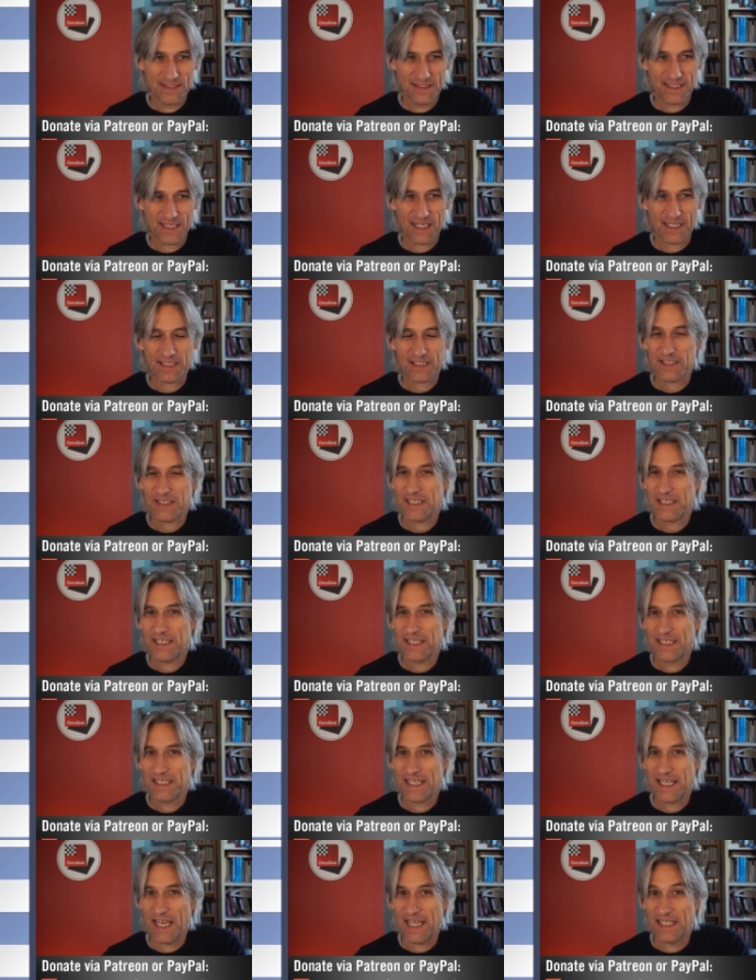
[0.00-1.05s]
that
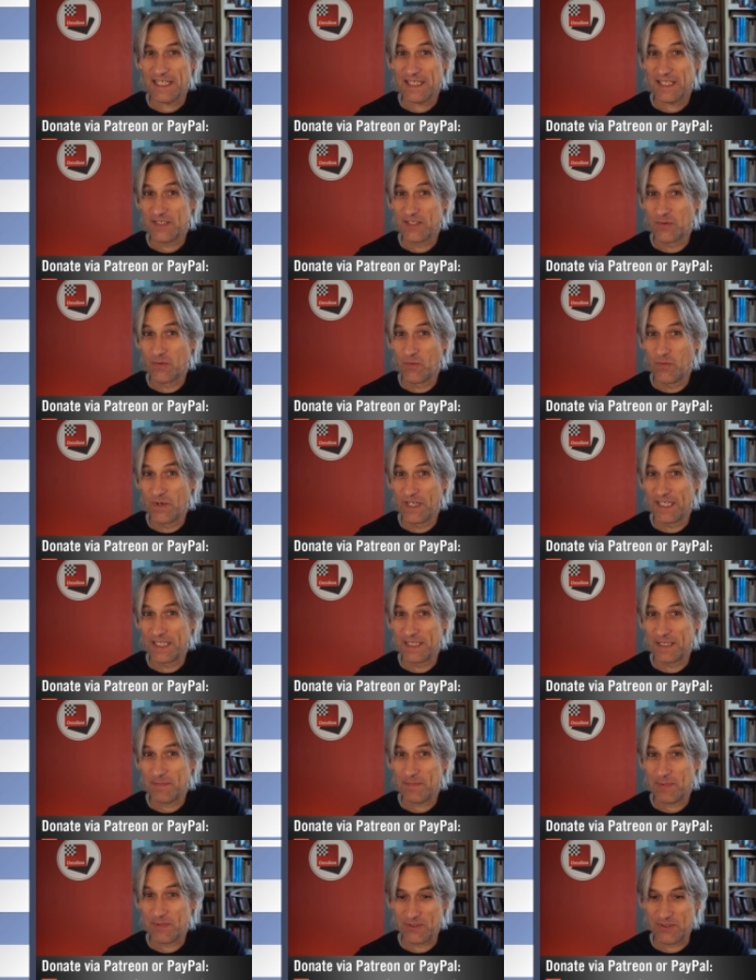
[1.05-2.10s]
again is a winning
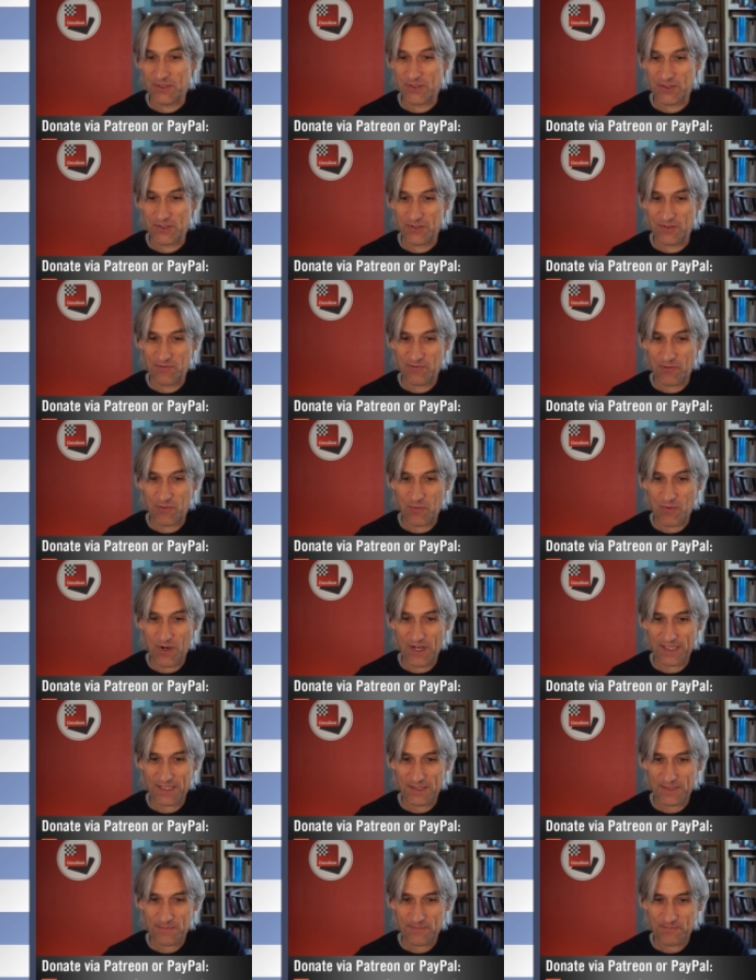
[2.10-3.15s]
position for
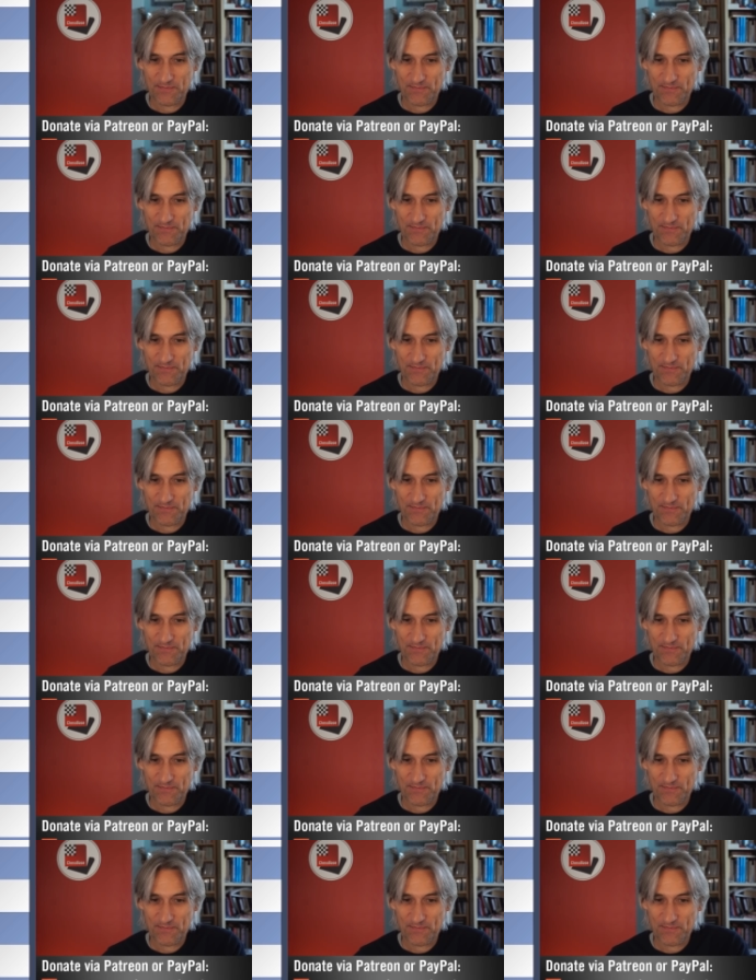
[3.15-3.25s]
white.